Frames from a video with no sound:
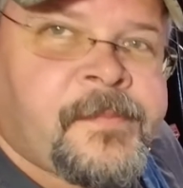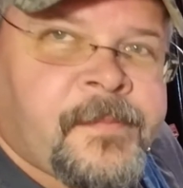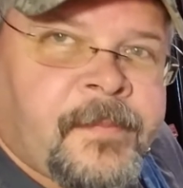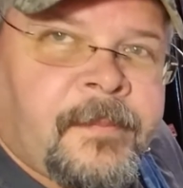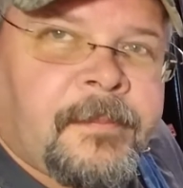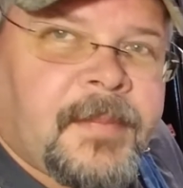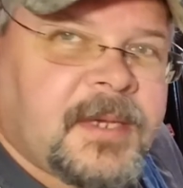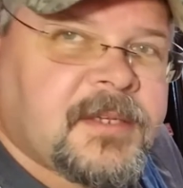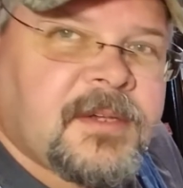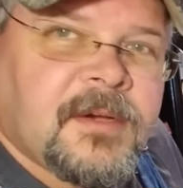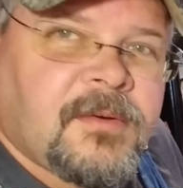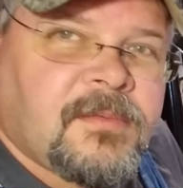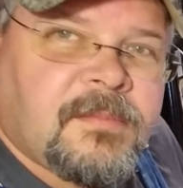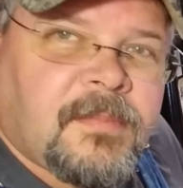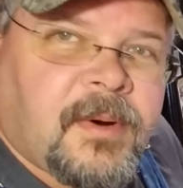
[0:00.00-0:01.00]
make your
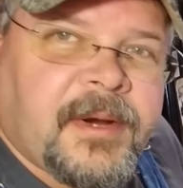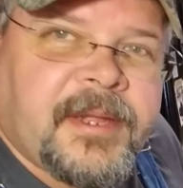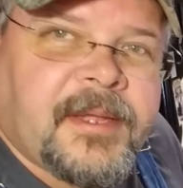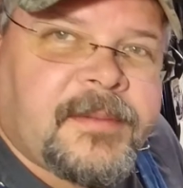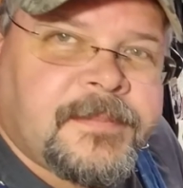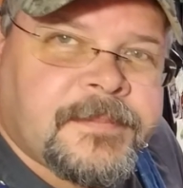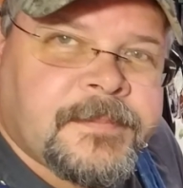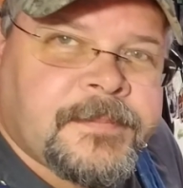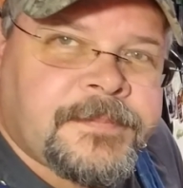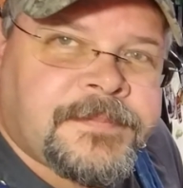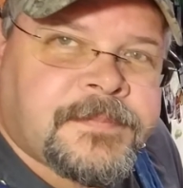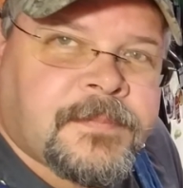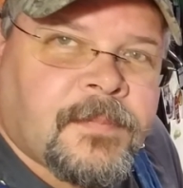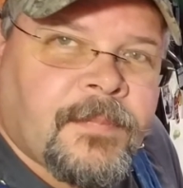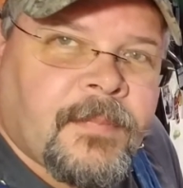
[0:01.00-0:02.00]
own bread.
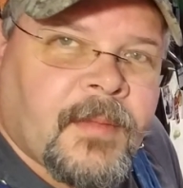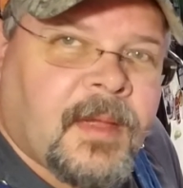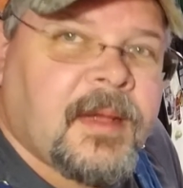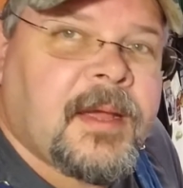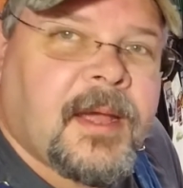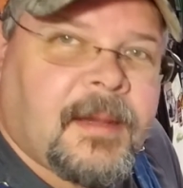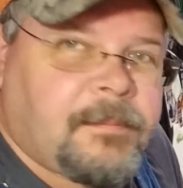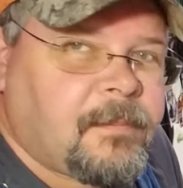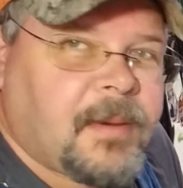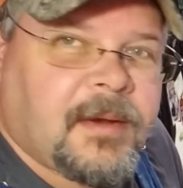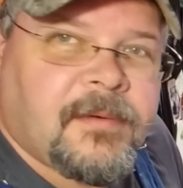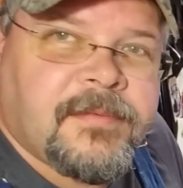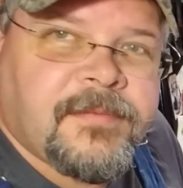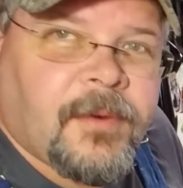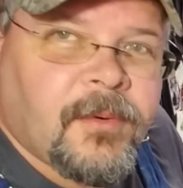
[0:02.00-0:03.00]
Better
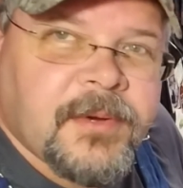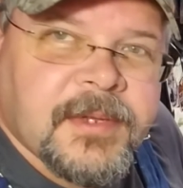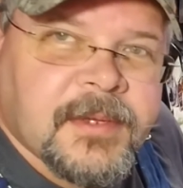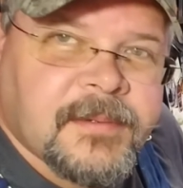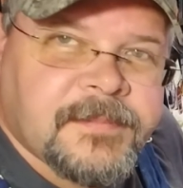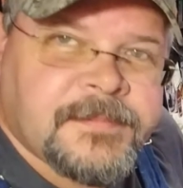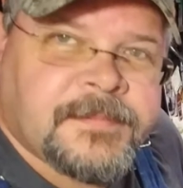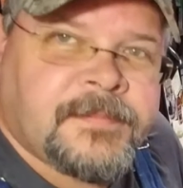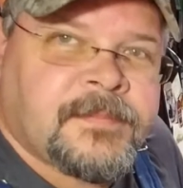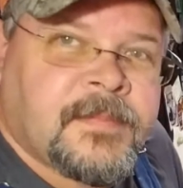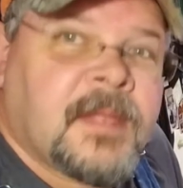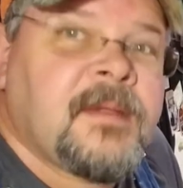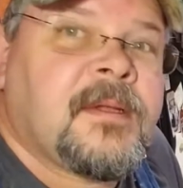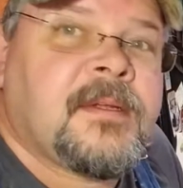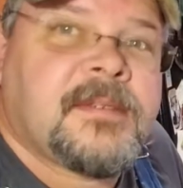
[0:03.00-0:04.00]
for you.
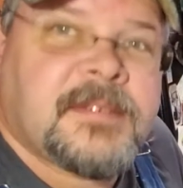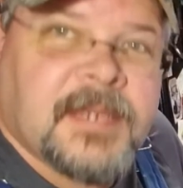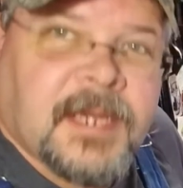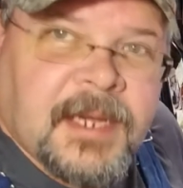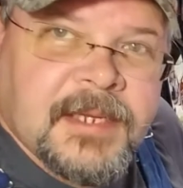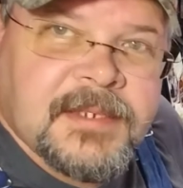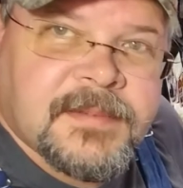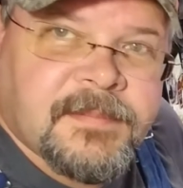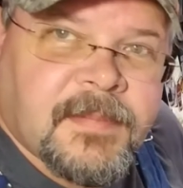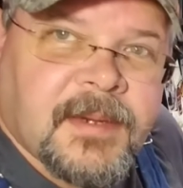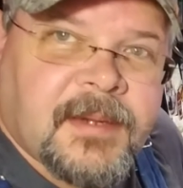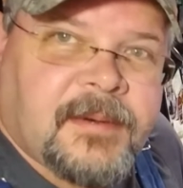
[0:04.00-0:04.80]
Tastes better.